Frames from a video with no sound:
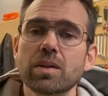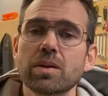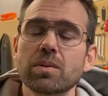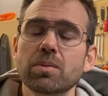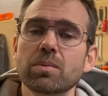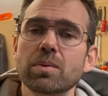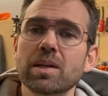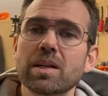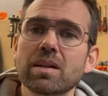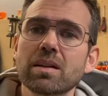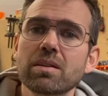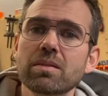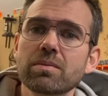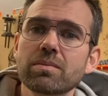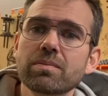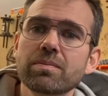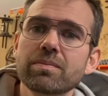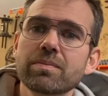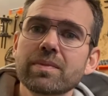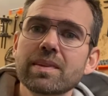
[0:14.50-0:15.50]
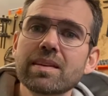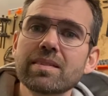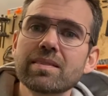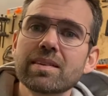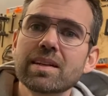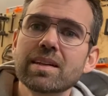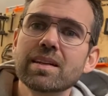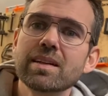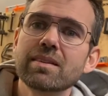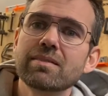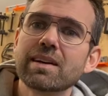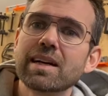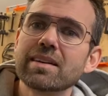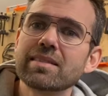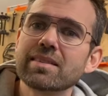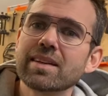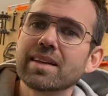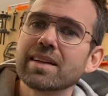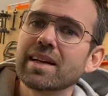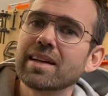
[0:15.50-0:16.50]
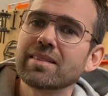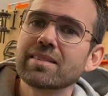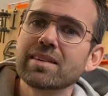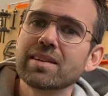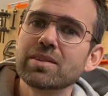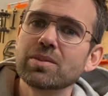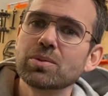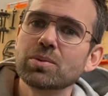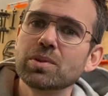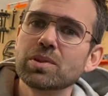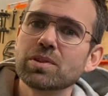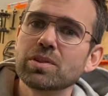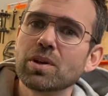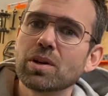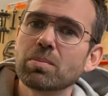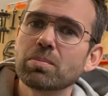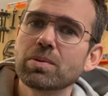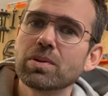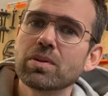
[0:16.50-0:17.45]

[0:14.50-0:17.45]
Well, this little device can actually do the job,